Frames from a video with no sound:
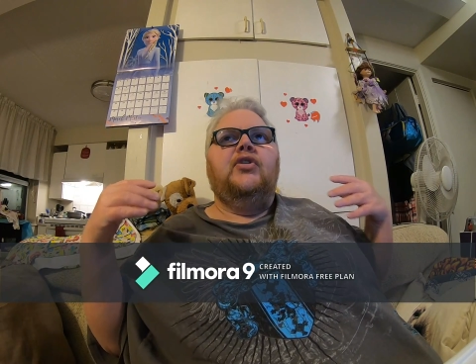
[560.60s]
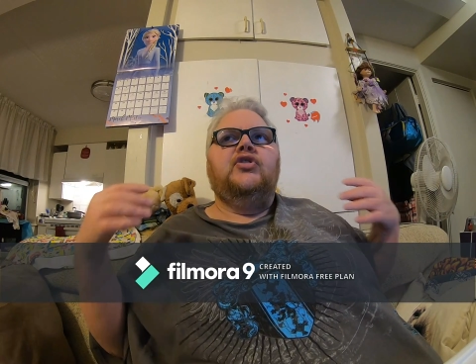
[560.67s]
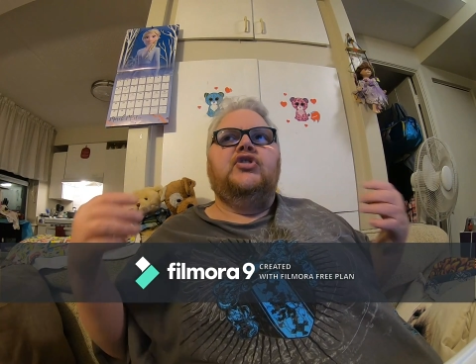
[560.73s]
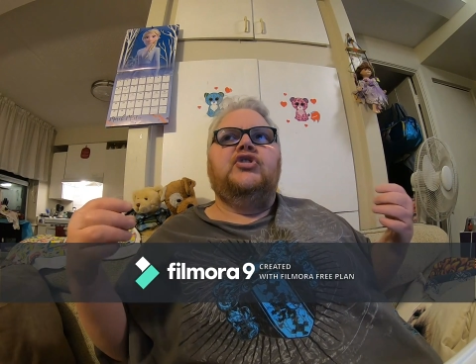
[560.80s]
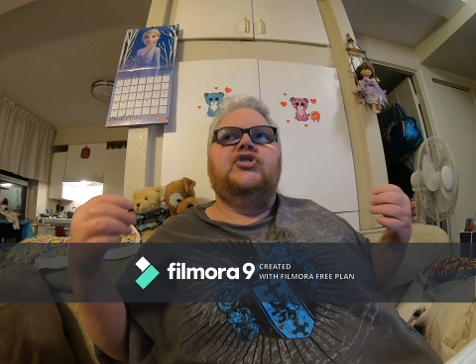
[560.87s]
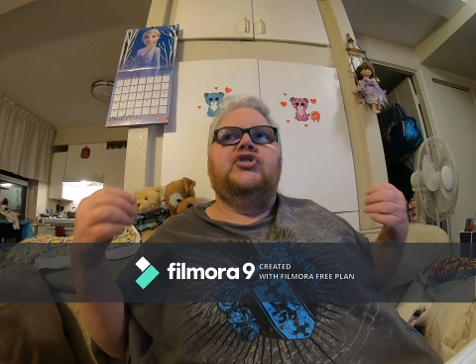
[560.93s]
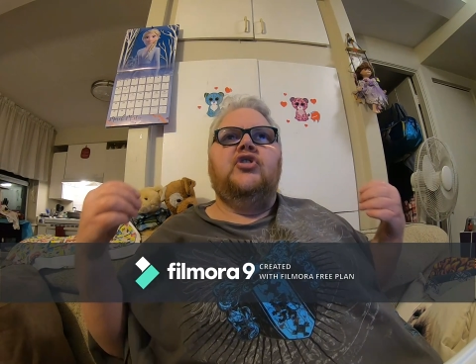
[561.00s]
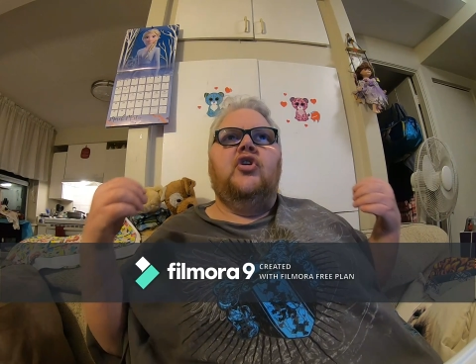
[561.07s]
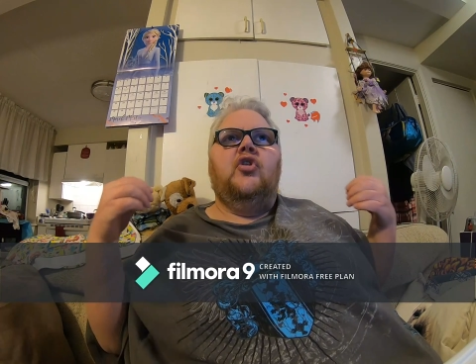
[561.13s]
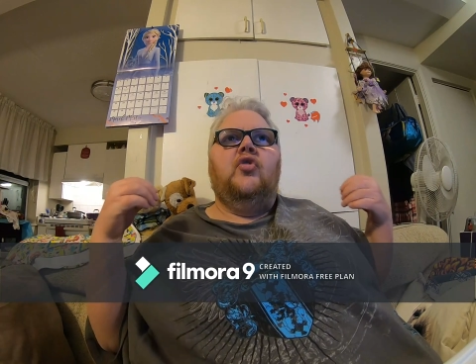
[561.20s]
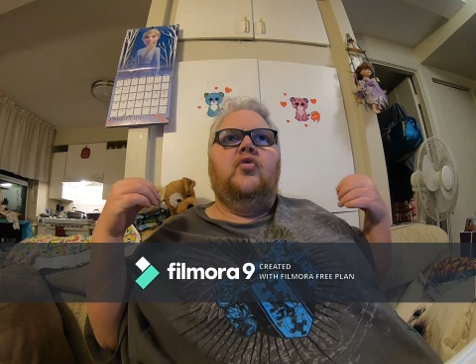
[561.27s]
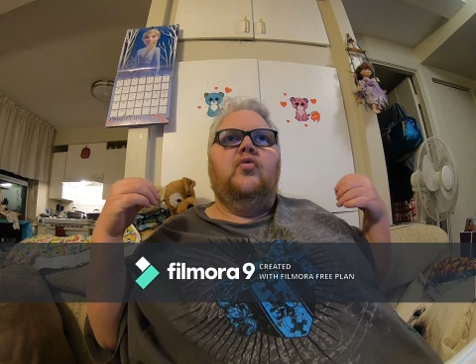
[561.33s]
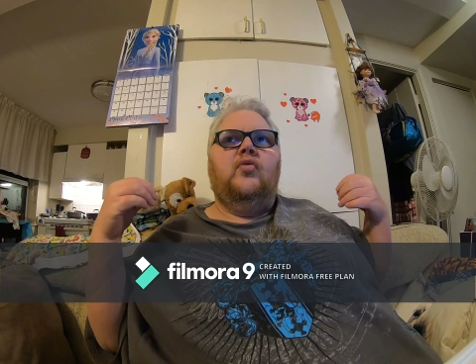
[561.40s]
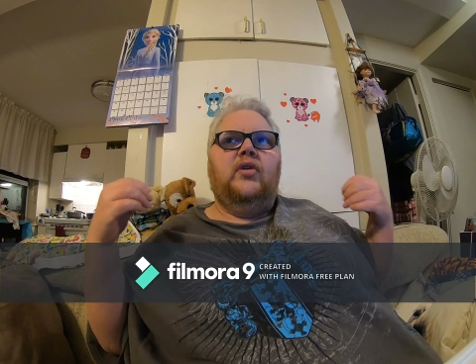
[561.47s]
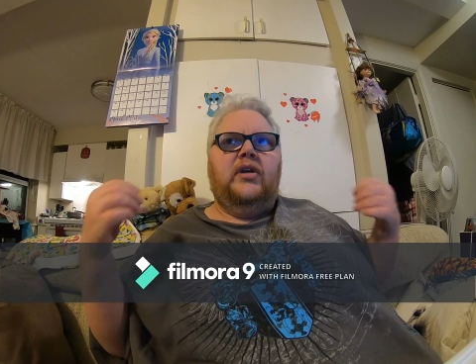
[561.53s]

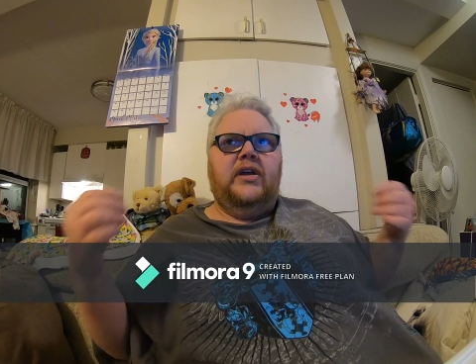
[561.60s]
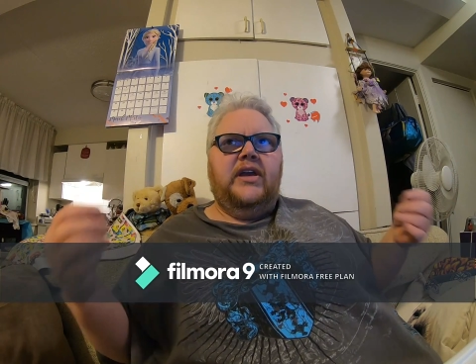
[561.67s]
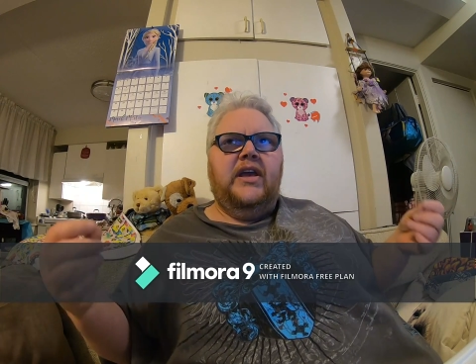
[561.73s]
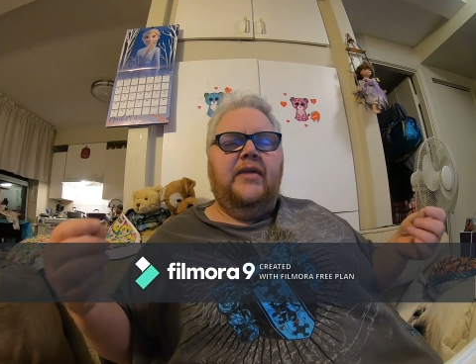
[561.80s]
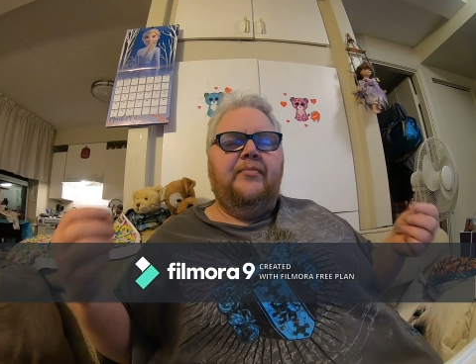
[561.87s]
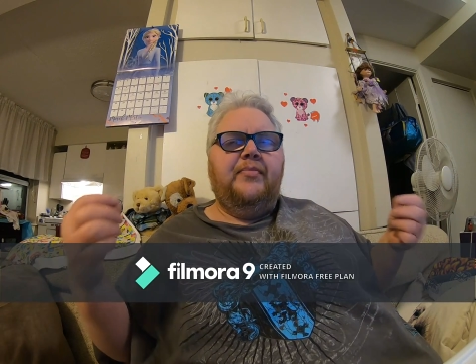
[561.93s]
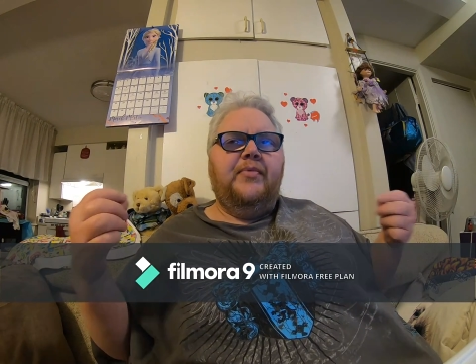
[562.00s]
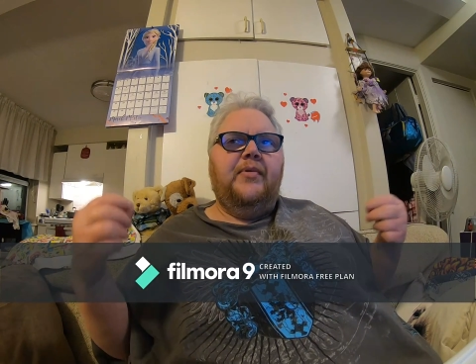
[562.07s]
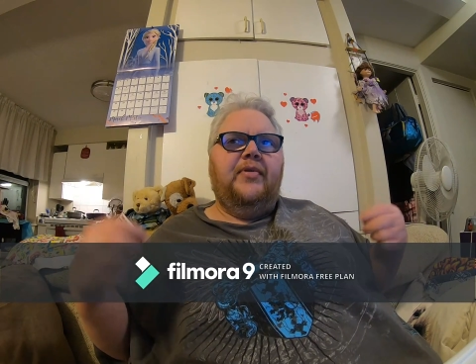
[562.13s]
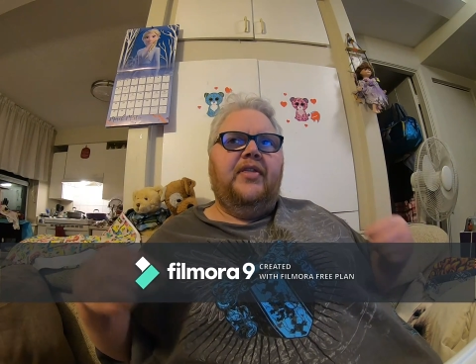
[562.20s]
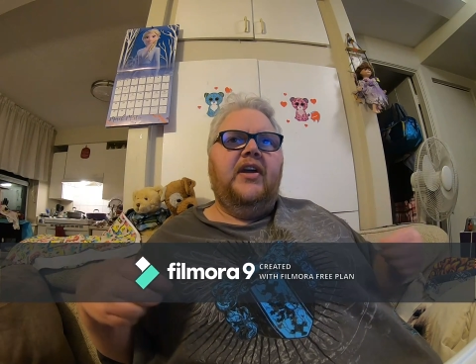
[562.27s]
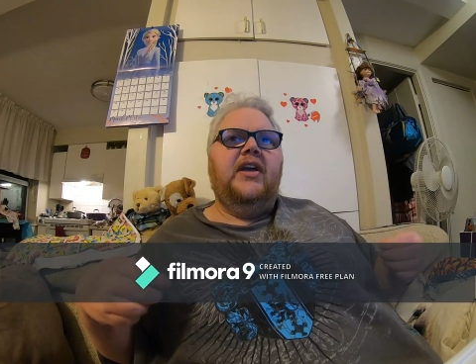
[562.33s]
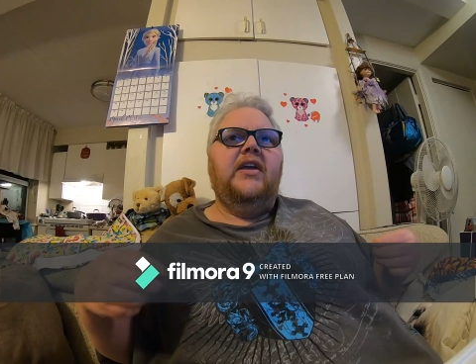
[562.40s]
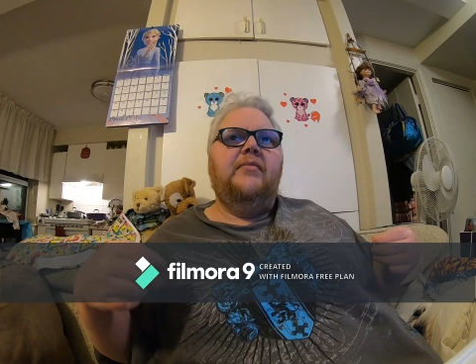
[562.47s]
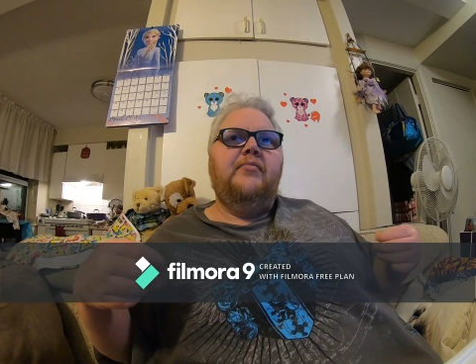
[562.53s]
So keep
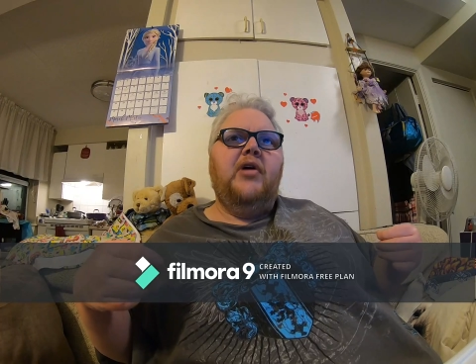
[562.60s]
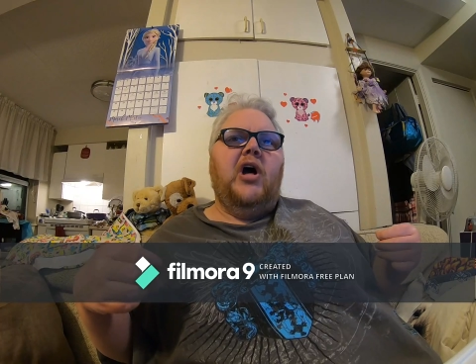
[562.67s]
thinking